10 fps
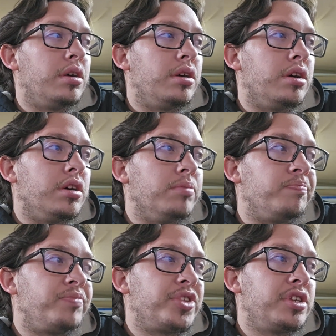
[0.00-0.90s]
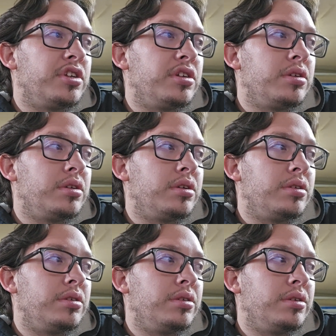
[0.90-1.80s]

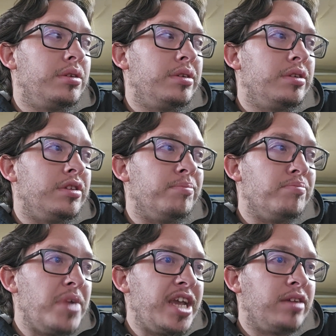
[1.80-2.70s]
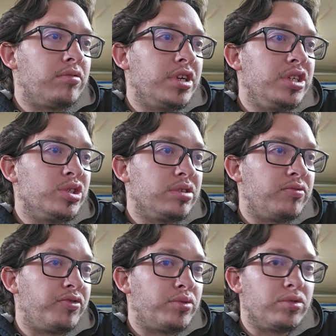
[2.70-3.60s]
The main reason
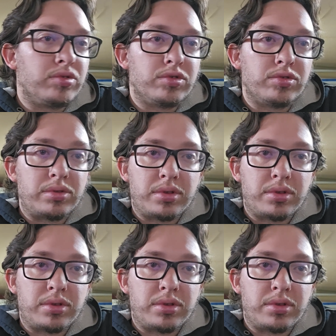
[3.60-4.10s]
for